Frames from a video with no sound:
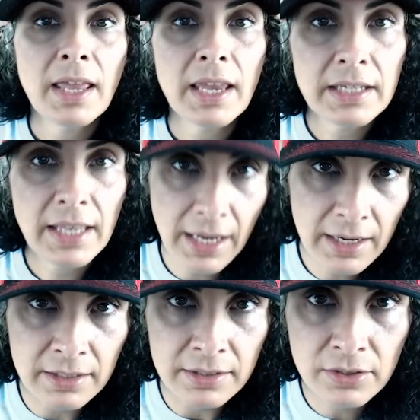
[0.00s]
and
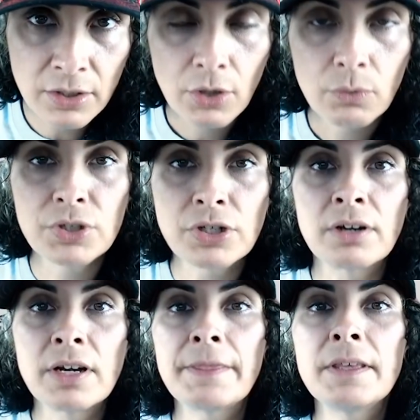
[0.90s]
canons, which are
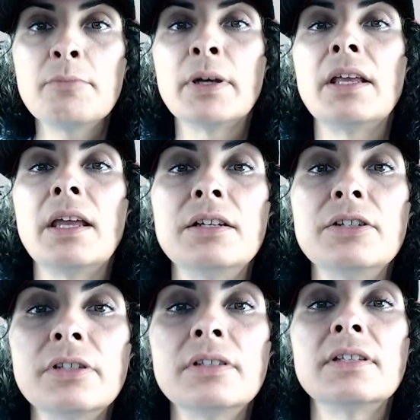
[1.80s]
nothing but
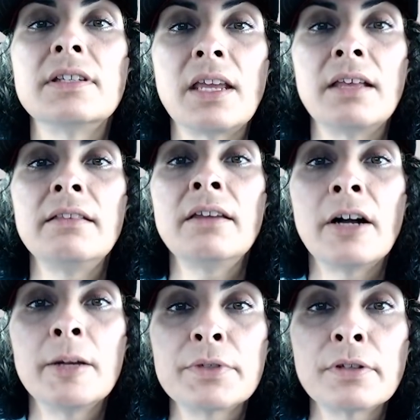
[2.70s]
ancient daily
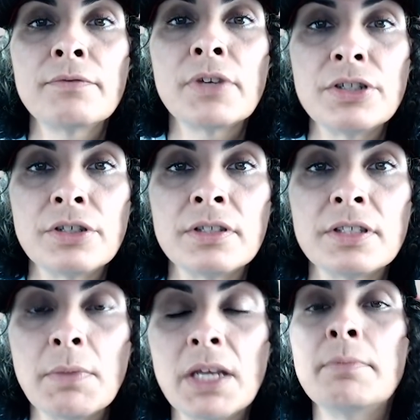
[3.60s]
observations
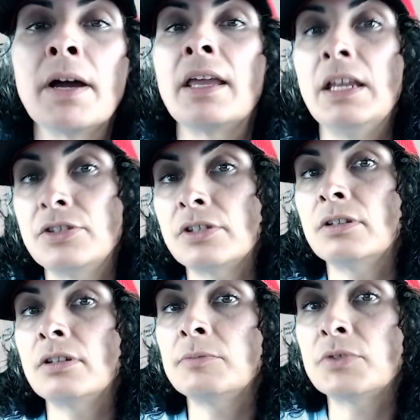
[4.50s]
made by
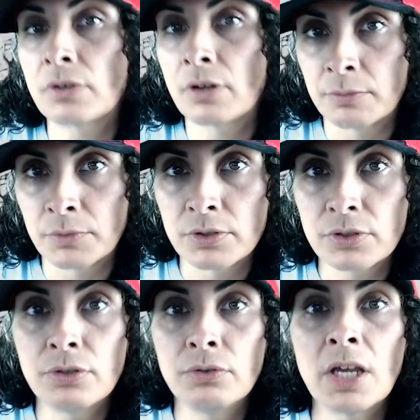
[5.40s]
ancient
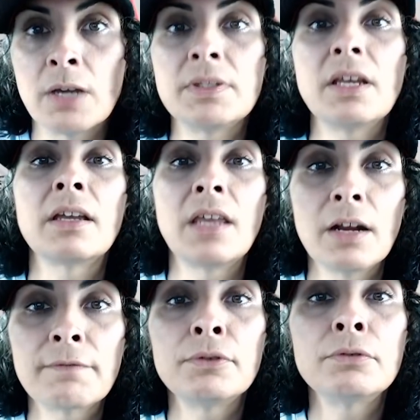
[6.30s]
astronomers who kept a
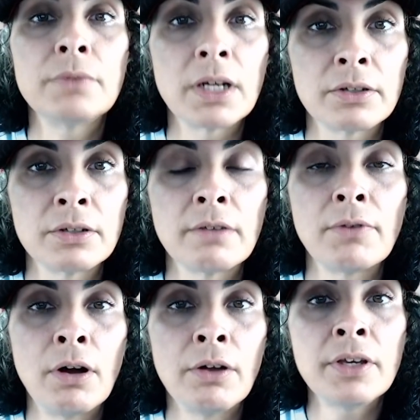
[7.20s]
careful record of
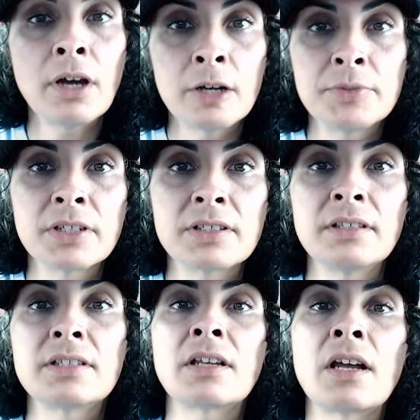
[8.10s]
all the objects in
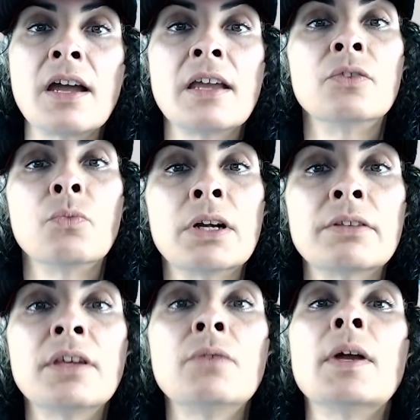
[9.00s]
the sky and where
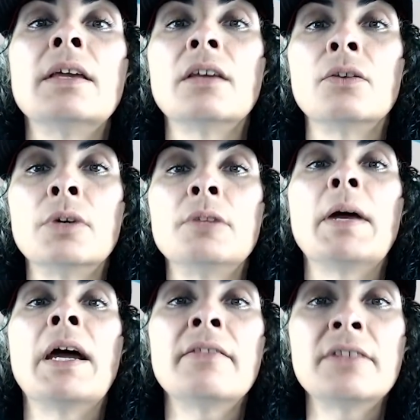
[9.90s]
they went and what
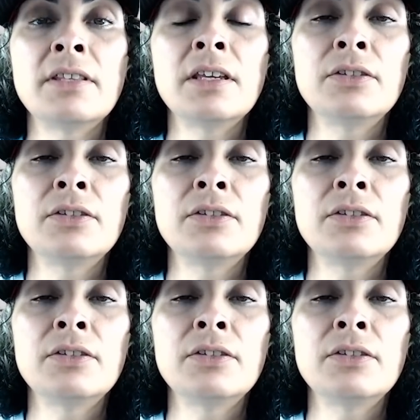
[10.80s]
paths they